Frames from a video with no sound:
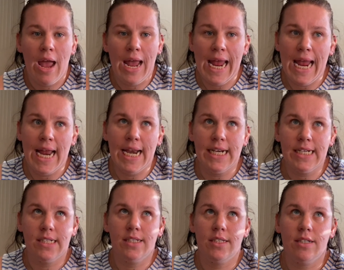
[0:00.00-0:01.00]

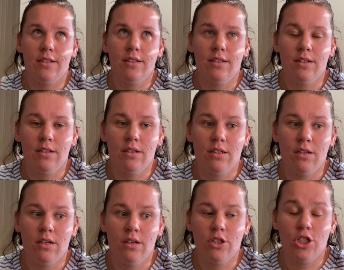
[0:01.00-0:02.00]
And
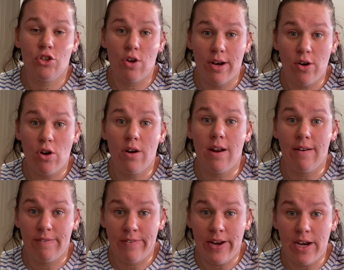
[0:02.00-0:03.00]
she tried it on. It
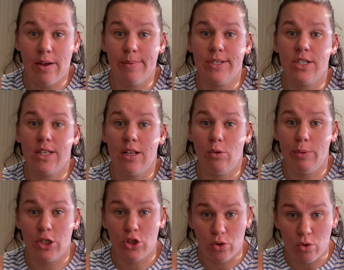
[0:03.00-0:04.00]
fit. It was just a little bit
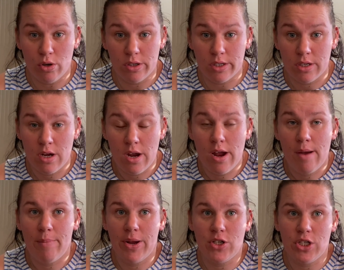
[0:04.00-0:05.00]
short,
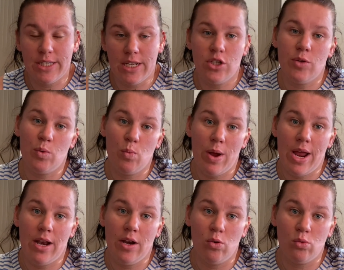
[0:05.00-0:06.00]
but she said she would wear
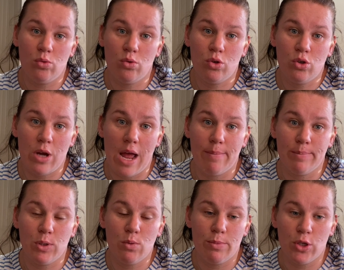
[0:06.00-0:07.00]
little
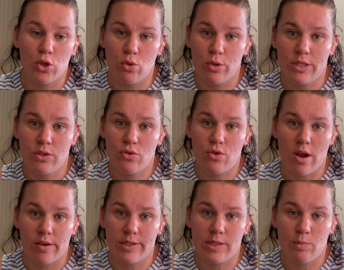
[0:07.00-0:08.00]
swimmer short
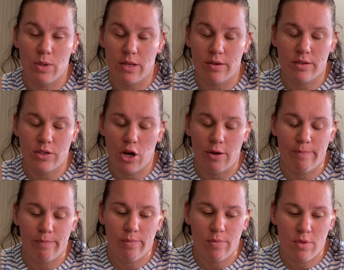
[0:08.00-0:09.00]
trunks with it, so
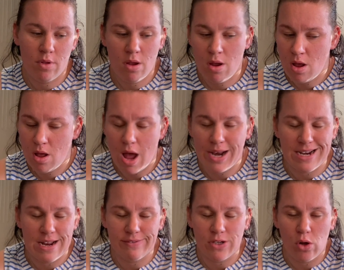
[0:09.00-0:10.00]
I didn't
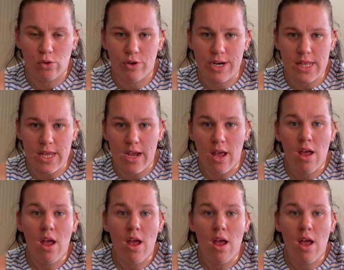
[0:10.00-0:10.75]
have to alter anything.